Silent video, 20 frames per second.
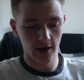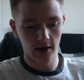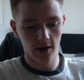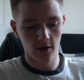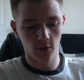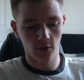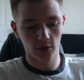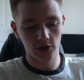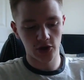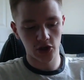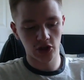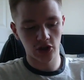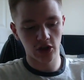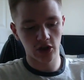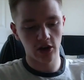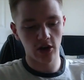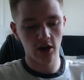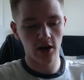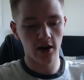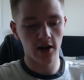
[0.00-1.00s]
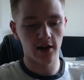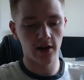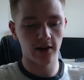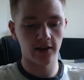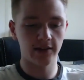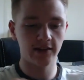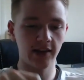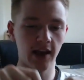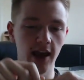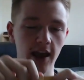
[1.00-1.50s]
We're just gonna
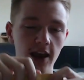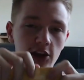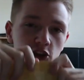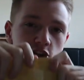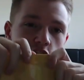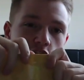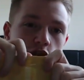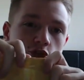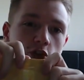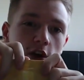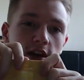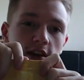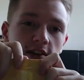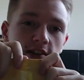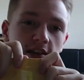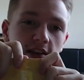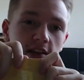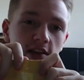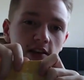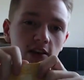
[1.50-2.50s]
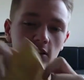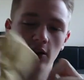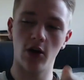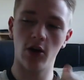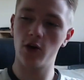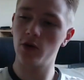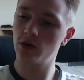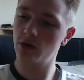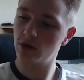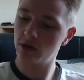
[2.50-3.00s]
tear straight in, you
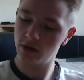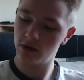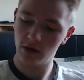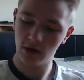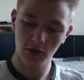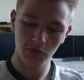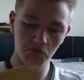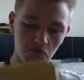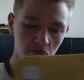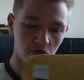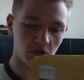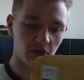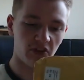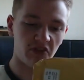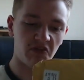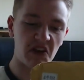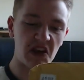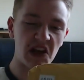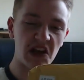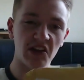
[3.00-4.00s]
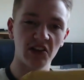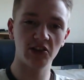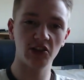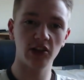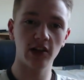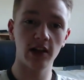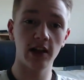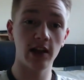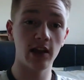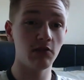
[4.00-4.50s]
know,
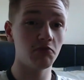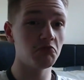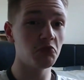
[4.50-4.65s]
fearlessly.